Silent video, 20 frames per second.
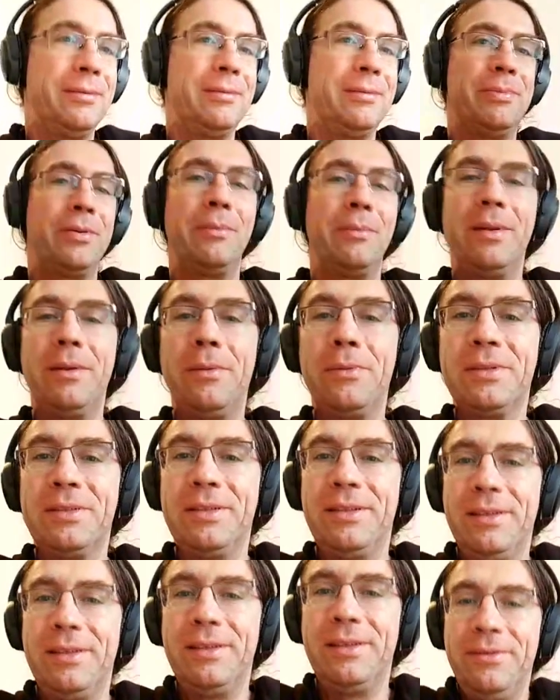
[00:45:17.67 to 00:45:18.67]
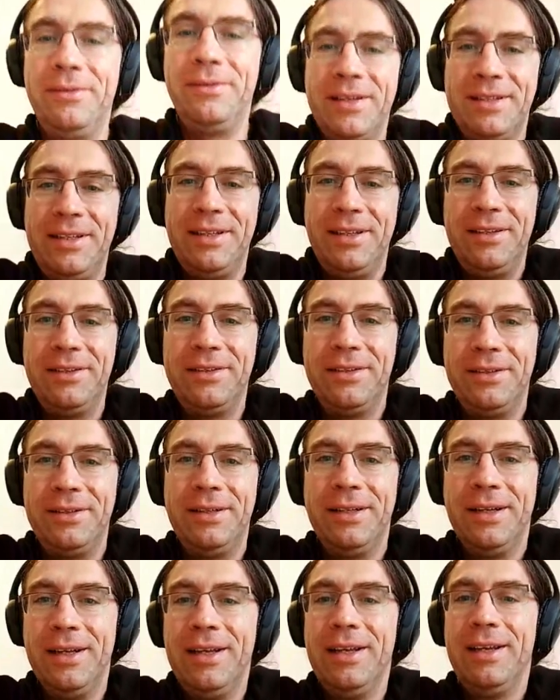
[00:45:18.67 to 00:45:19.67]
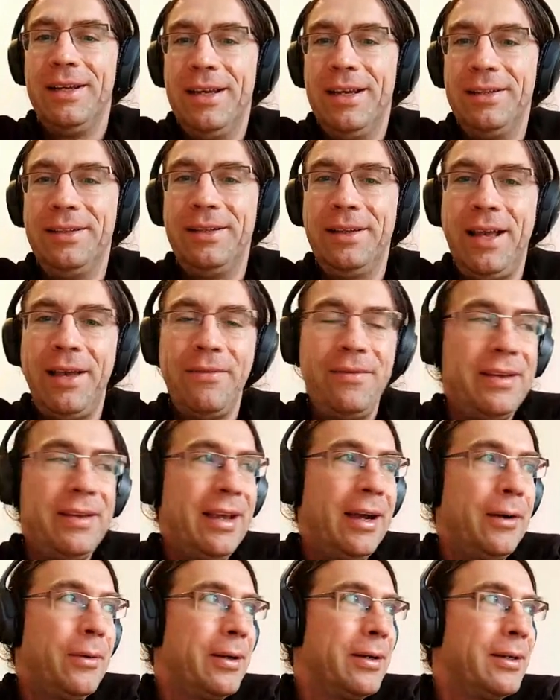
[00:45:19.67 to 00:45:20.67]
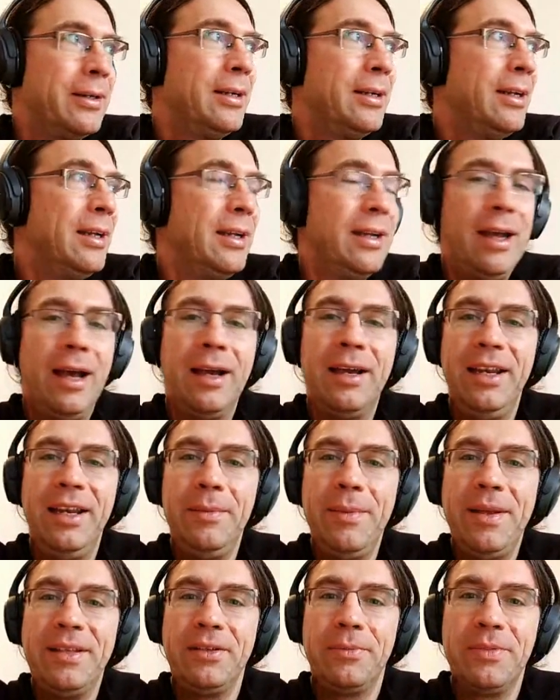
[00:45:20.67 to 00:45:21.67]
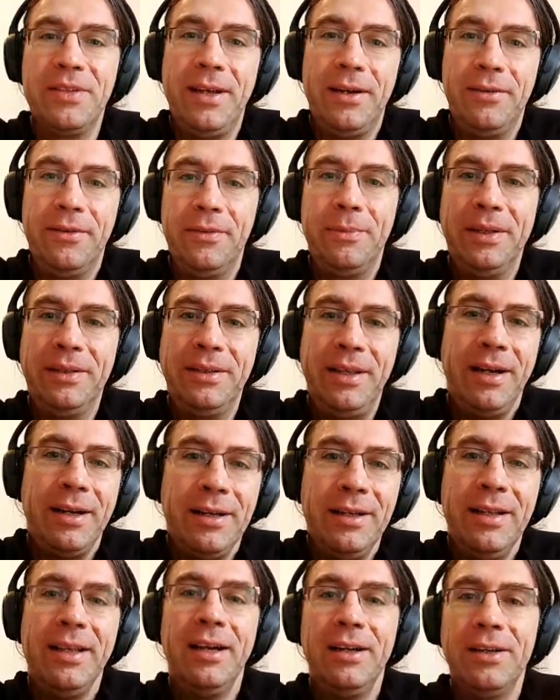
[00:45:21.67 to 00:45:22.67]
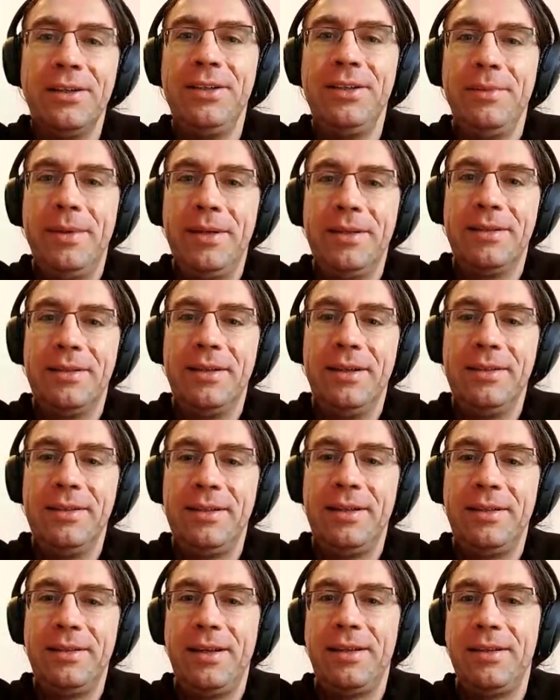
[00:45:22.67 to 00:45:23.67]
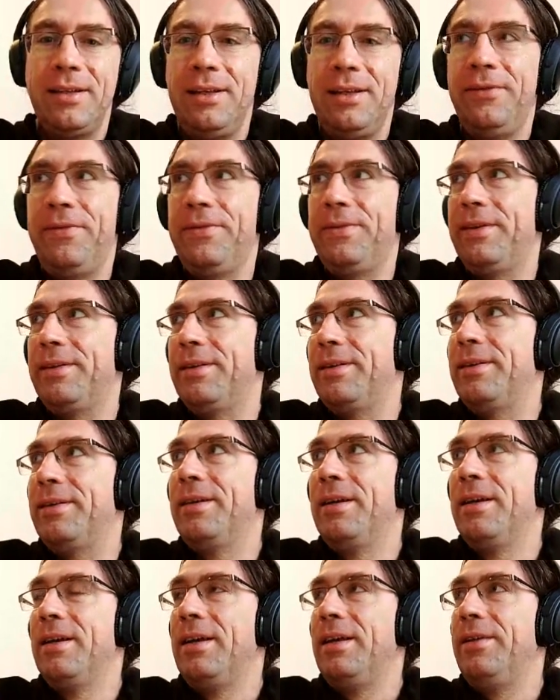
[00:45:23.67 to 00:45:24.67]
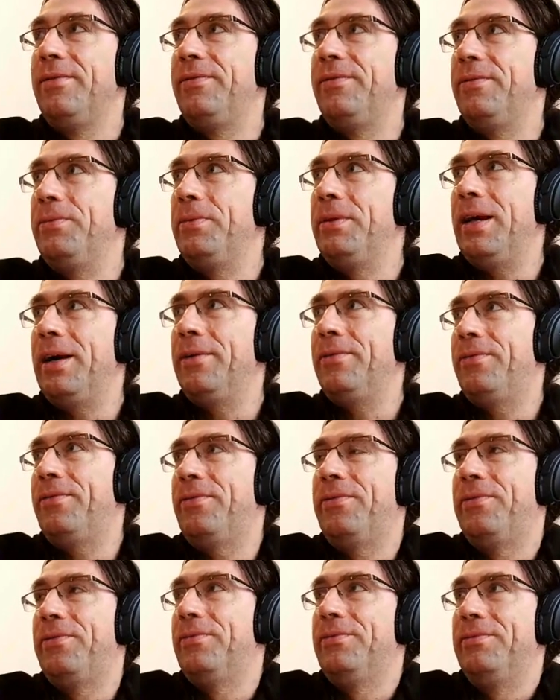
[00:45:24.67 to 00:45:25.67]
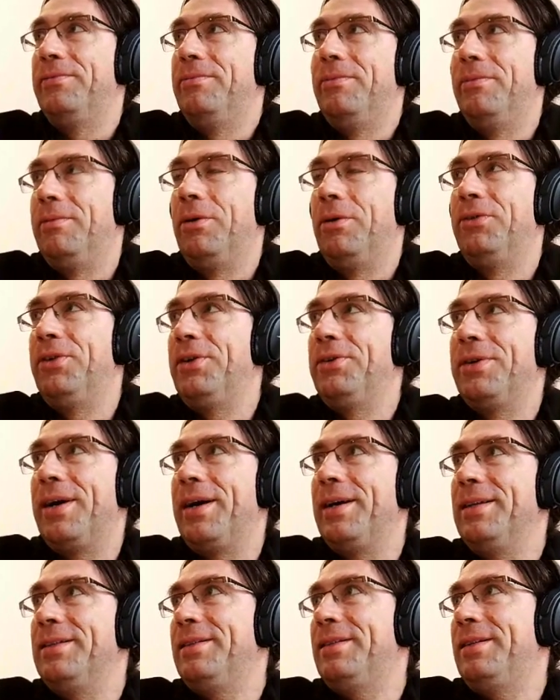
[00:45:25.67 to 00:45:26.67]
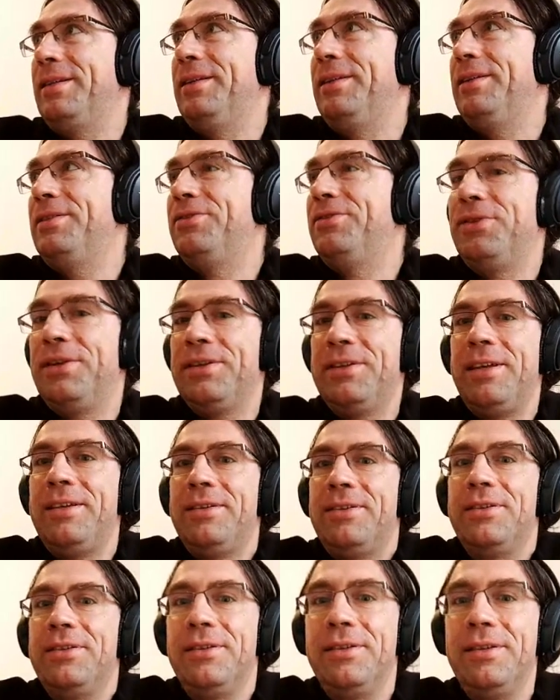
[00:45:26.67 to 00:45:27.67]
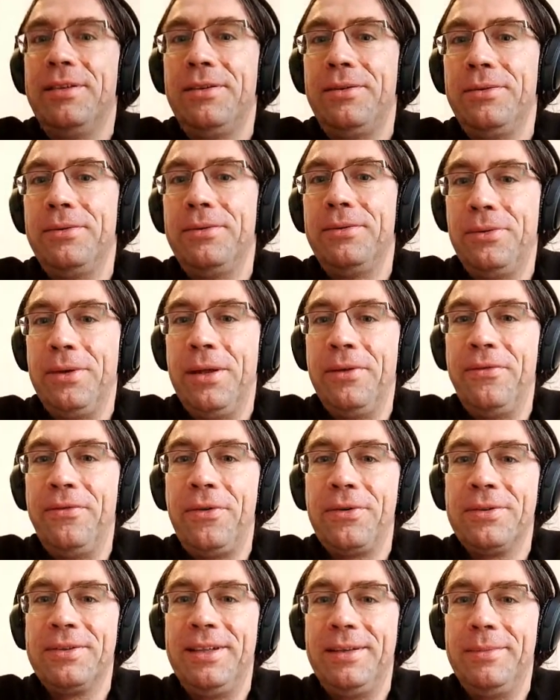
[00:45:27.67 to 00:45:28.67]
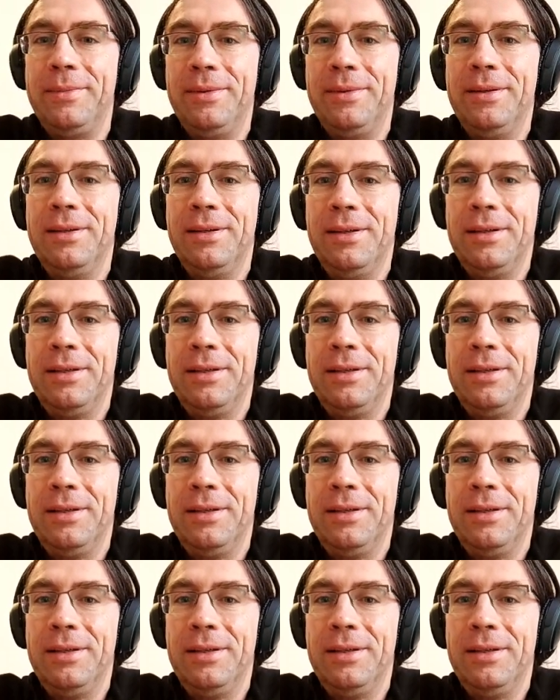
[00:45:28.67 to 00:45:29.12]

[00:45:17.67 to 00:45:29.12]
problem with investing in there and having our agreements observed. But there are legal agreements, yes, and then if we have all the rights in this jurisdiction to enforce them.